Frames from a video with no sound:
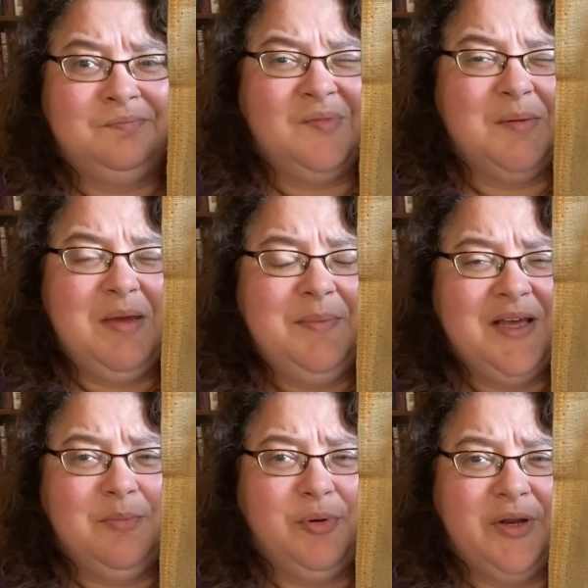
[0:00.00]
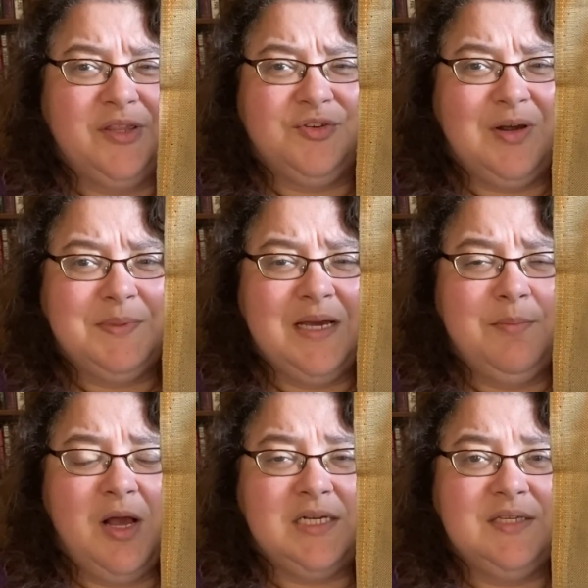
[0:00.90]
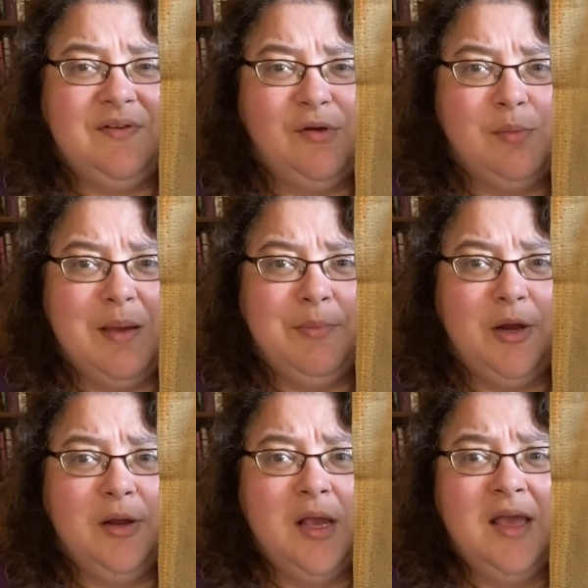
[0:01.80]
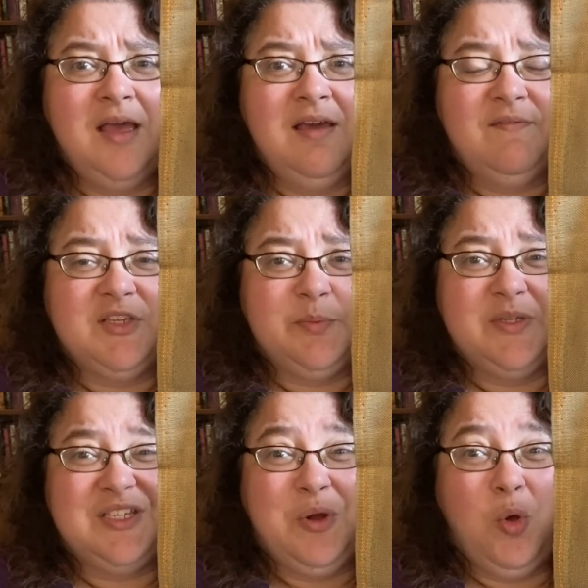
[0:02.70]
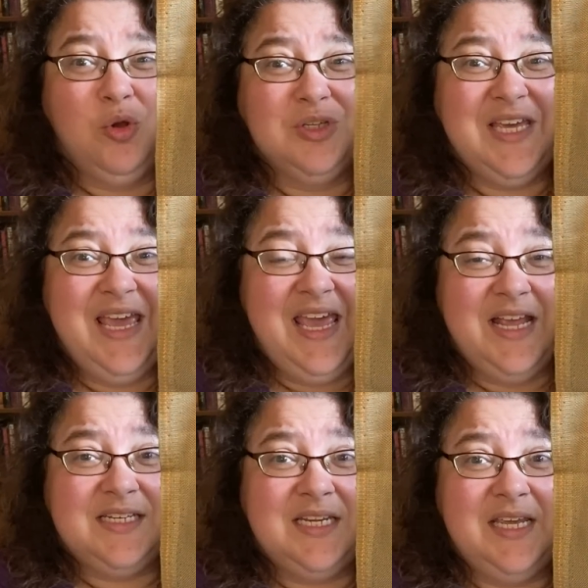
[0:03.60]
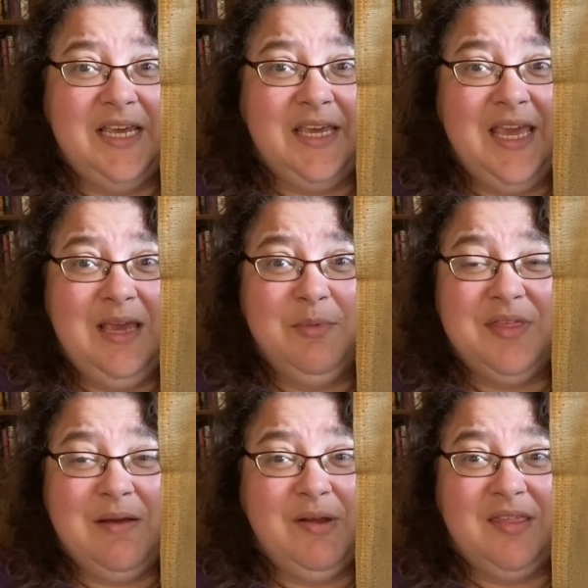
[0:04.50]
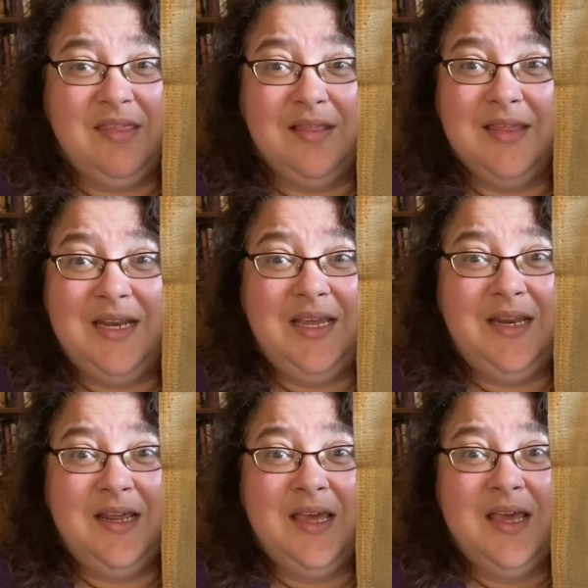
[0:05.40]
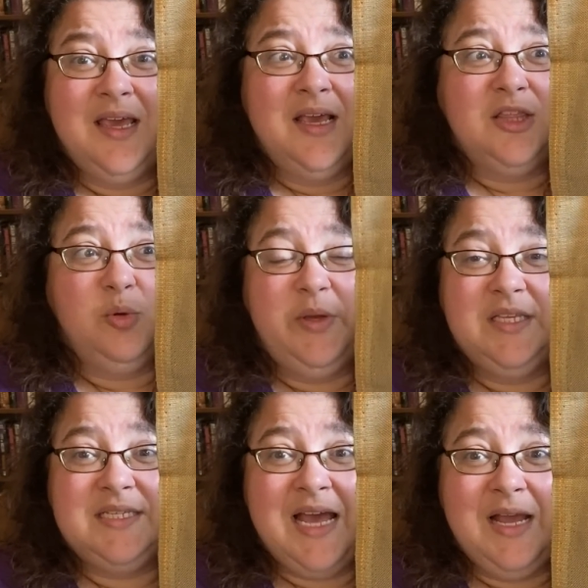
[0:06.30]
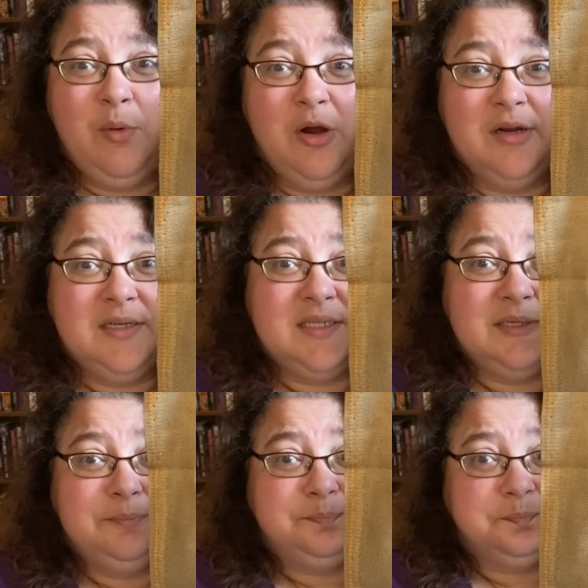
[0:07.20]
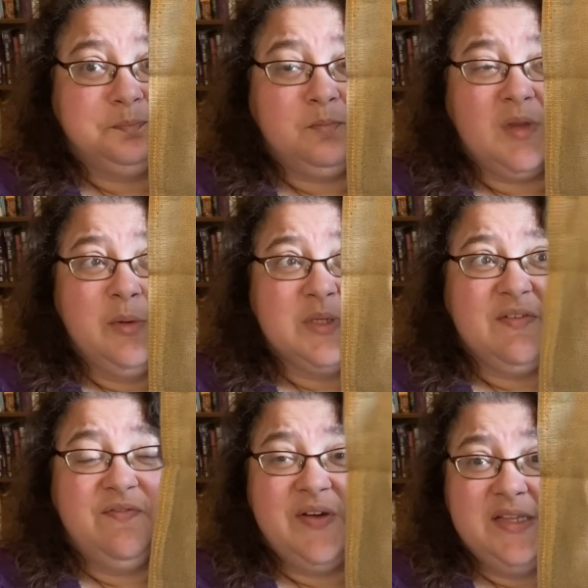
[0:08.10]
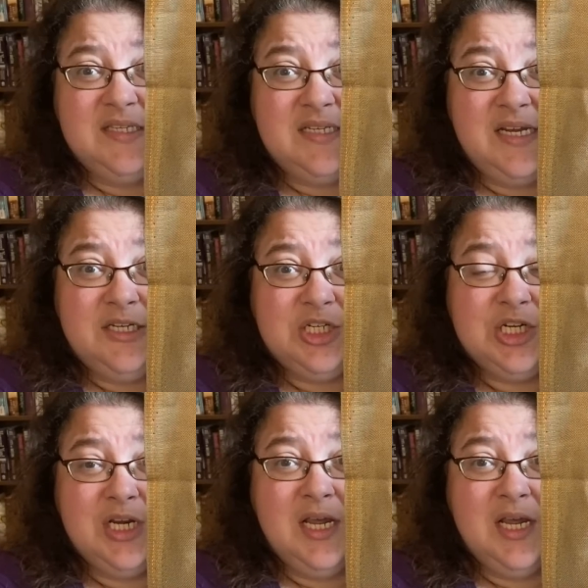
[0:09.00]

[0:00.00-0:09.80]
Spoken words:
Maybe I'll put it in the drop down box if I remember. This was an old kit. It came with everything, the linen, the week's dye works. It was a fun stitch.